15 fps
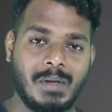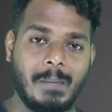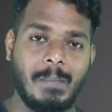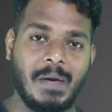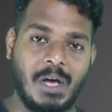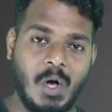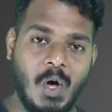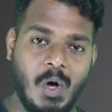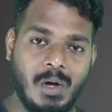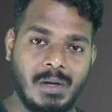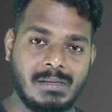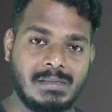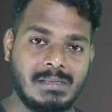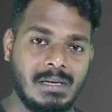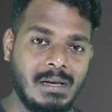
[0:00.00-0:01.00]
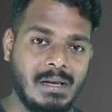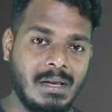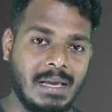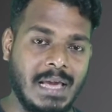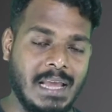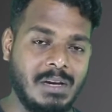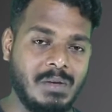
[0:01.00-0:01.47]
Because
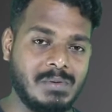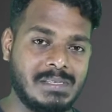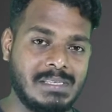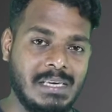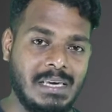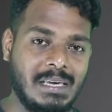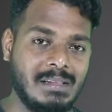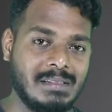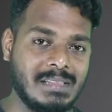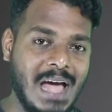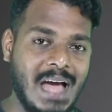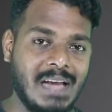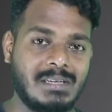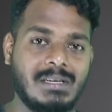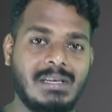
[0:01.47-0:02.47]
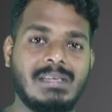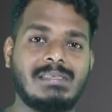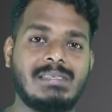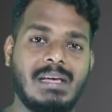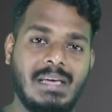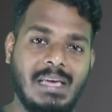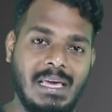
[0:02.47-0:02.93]
can you see that is
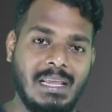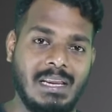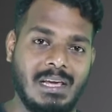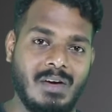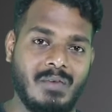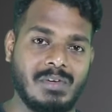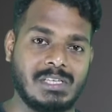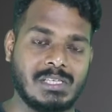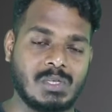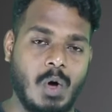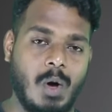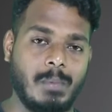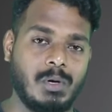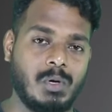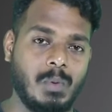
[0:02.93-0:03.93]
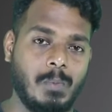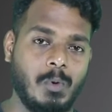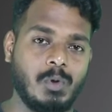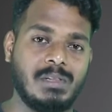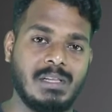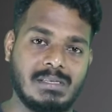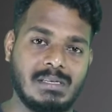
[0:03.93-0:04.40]
the area which is common to
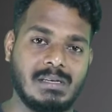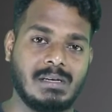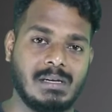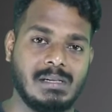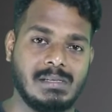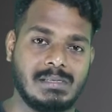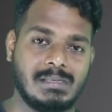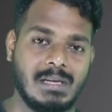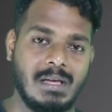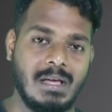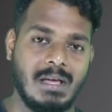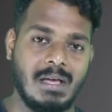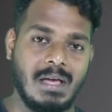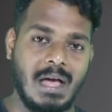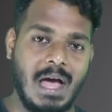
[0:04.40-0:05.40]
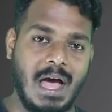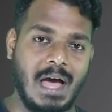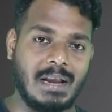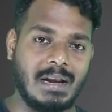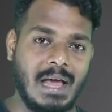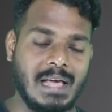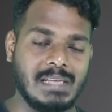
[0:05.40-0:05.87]
both the circles,
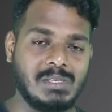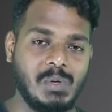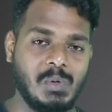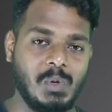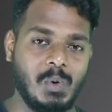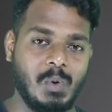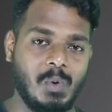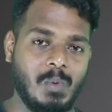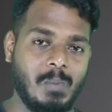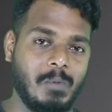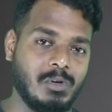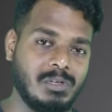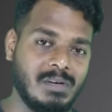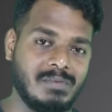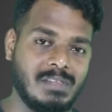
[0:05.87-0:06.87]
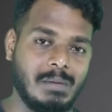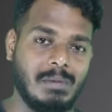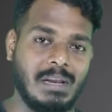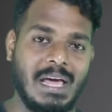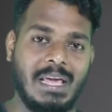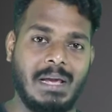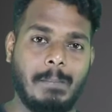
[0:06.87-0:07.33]
and as you know both of them
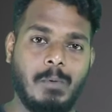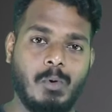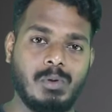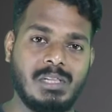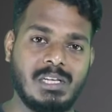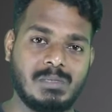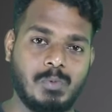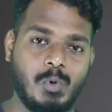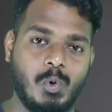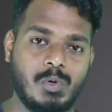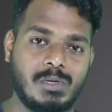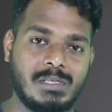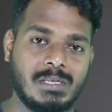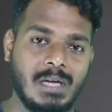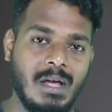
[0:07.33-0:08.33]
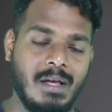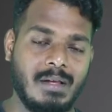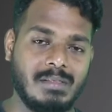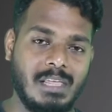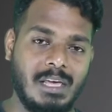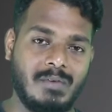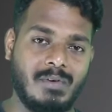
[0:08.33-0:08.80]
like both the sports,
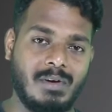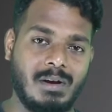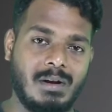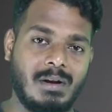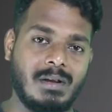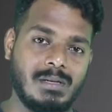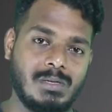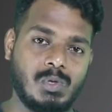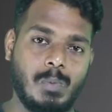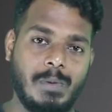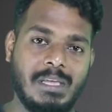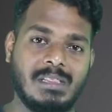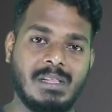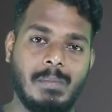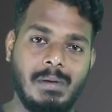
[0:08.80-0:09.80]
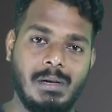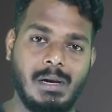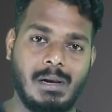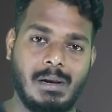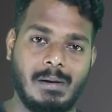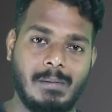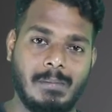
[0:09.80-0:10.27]
they were to be in the
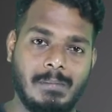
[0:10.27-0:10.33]
middle.